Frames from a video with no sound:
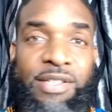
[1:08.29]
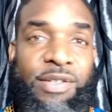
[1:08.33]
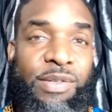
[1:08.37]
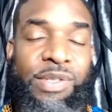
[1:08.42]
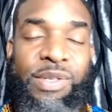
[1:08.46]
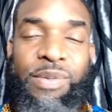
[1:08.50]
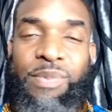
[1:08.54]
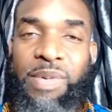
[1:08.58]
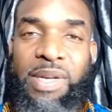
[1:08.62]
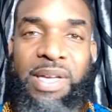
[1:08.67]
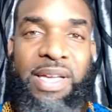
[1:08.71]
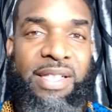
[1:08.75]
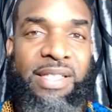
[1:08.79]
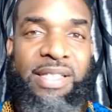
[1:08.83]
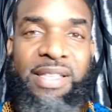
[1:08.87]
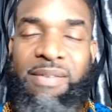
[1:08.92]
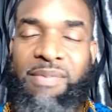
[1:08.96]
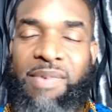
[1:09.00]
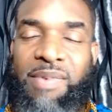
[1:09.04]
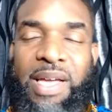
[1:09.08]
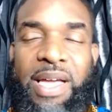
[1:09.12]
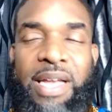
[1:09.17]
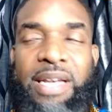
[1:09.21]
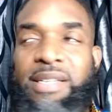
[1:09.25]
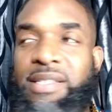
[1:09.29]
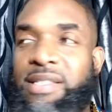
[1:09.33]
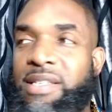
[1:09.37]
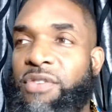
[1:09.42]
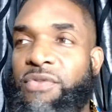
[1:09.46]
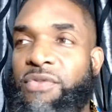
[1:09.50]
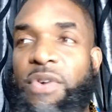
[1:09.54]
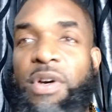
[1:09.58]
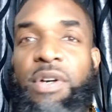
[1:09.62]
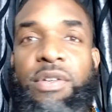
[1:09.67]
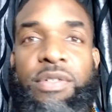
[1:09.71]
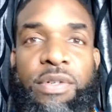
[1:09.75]
And that's what I said, we got this
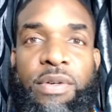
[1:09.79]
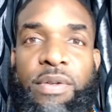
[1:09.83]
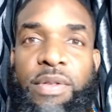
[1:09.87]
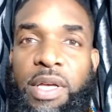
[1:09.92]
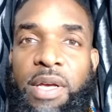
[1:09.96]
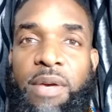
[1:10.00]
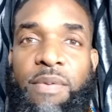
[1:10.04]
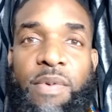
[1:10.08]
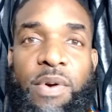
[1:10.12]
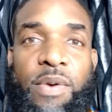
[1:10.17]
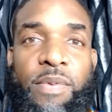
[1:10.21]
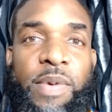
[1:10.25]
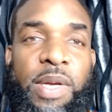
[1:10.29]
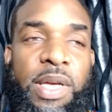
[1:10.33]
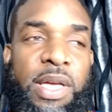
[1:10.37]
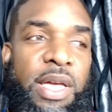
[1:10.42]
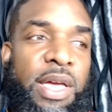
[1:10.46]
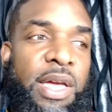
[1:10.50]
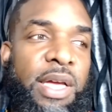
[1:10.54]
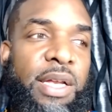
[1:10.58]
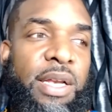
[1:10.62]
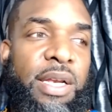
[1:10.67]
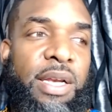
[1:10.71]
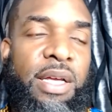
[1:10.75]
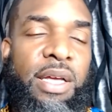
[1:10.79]
dysfunctional thing where we